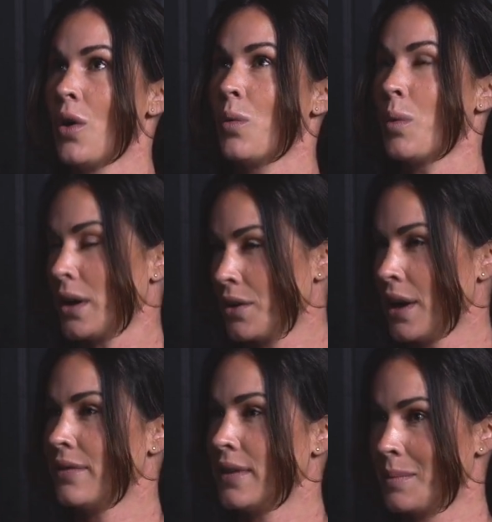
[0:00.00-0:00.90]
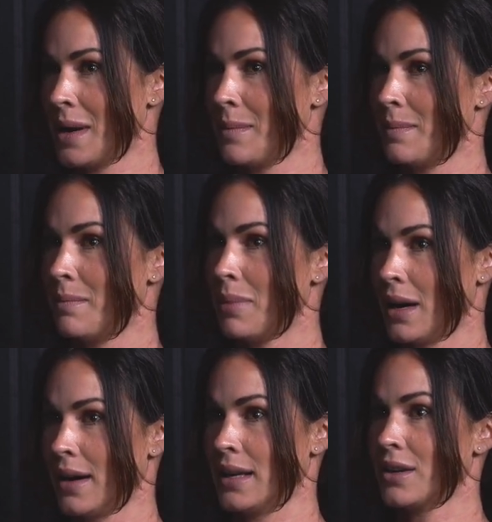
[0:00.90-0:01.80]
where do I feel my
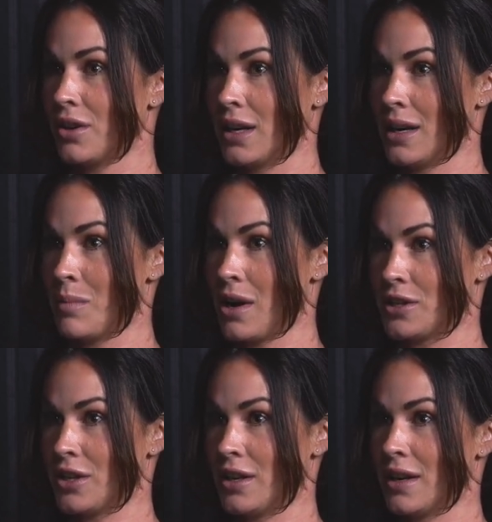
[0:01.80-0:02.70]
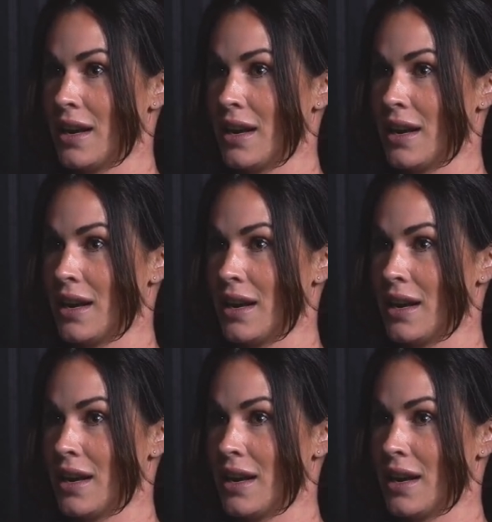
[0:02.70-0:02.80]
body creating pressure?